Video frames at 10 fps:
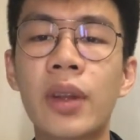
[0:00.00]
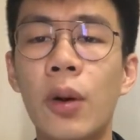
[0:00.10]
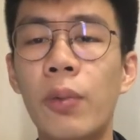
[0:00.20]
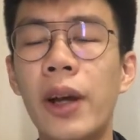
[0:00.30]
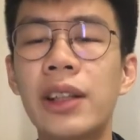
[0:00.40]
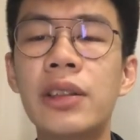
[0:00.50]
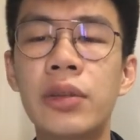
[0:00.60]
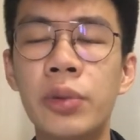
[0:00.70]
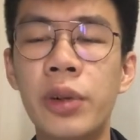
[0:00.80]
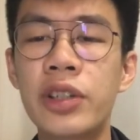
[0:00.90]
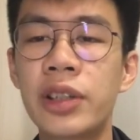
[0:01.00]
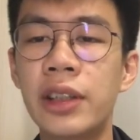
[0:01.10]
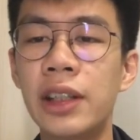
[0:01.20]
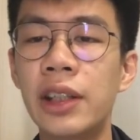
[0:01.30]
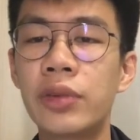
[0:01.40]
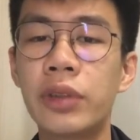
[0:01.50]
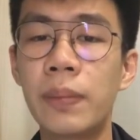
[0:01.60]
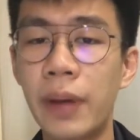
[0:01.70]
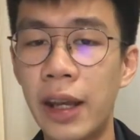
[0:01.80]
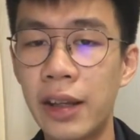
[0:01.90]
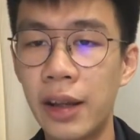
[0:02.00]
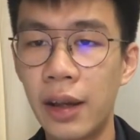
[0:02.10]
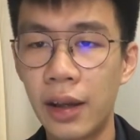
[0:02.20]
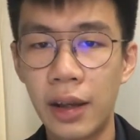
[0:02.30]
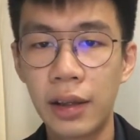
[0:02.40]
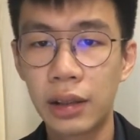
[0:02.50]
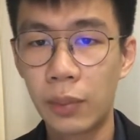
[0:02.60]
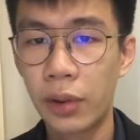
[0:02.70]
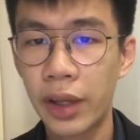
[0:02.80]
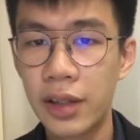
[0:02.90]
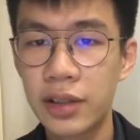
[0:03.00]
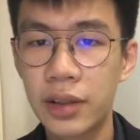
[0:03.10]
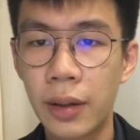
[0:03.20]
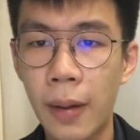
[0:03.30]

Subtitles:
whether the duration needed to repay the mortgage